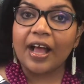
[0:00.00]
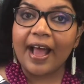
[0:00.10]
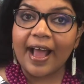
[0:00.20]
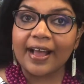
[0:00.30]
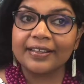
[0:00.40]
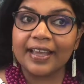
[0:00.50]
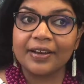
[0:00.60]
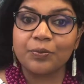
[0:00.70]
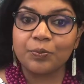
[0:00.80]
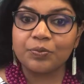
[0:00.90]
And
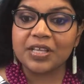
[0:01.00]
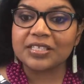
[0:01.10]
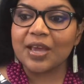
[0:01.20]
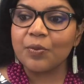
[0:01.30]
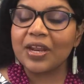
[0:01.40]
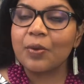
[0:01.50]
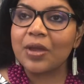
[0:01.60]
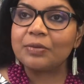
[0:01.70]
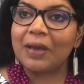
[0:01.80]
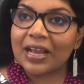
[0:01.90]
then this time, when I
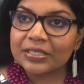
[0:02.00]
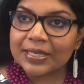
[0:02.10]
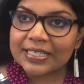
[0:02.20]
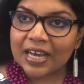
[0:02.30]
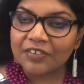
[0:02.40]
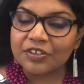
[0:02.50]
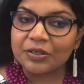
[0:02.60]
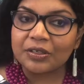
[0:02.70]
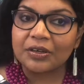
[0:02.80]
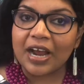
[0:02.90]
went back to India
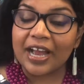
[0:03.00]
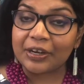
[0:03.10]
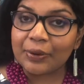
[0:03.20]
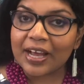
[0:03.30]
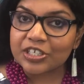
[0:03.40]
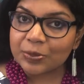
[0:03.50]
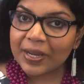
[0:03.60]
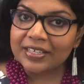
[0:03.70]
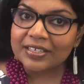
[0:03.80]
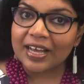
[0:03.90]
after I
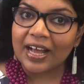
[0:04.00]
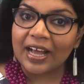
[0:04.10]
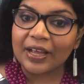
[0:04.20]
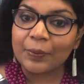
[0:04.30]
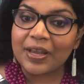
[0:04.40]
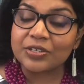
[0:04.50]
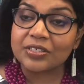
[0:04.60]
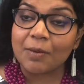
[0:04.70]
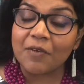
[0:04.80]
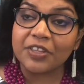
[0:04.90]
graduated, I went to
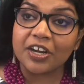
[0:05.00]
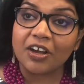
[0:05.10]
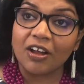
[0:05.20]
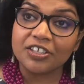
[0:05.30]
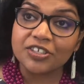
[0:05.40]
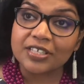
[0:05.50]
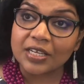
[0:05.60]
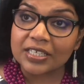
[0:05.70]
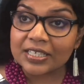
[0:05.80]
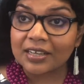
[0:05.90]
some of their colleges
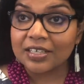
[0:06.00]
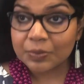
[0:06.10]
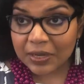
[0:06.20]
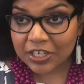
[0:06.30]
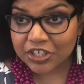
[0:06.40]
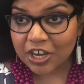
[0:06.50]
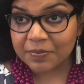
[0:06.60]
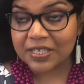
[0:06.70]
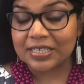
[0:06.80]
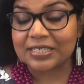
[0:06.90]
and conducted
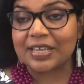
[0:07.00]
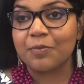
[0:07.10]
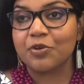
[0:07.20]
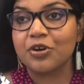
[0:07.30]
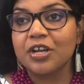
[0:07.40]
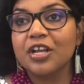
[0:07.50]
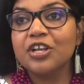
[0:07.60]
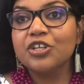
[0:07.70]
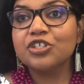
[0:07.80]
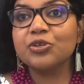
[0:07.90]
workshops in December.
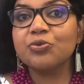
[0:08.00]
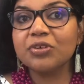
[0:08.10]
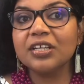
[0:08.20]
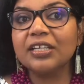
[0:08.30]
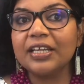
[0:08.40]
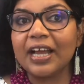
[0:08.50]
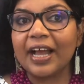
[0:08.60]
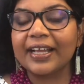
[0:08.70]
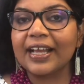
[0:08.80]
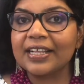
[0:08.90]
So, really,
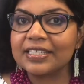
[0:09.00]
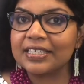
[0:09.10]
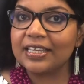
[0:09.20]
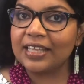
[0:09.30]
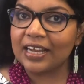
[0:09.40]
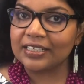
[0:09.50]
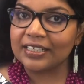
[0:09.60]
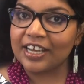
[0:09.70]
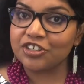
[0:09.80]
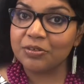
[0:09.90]
I can see that
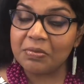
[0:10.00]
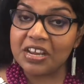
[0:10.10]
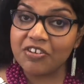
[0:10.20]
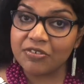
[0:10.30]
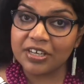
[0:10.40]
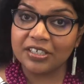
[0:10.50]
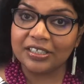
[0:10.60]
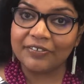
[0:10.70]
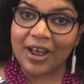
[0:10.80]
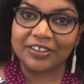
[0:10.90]
connection being
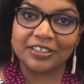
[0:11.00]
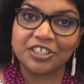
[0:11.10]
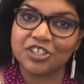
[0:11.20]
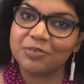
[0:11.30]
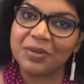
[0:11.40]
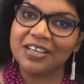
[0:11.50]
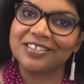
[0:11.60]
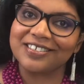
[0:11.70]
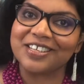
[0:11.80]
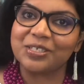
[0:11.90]
real rather than just being
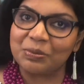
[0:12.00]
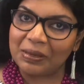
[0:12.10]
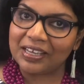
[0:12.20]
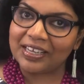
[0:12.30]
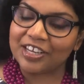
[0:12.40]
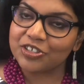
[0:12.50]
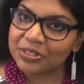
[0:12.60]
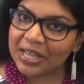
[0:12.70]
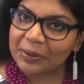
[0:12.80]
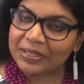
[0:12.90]
a six week connection.
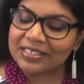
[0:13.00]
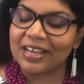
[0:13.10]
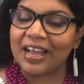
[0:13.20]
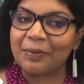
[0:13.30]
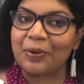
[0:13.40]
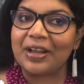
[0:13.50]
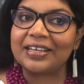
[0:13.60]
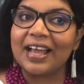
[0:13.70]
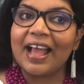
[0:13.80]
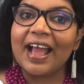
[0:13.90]
So, that is a high
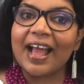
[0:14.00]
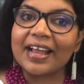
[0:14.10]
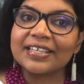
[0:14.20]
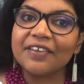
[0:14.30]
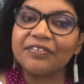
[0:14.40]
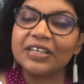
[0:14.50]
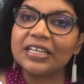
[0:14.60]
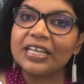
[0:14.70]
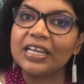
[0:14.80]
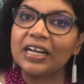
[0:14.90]
point. And
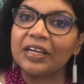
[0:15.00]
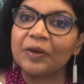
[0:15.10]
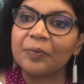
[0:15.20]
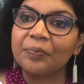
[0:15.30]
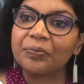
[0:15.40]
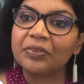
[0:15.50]
definitely, um,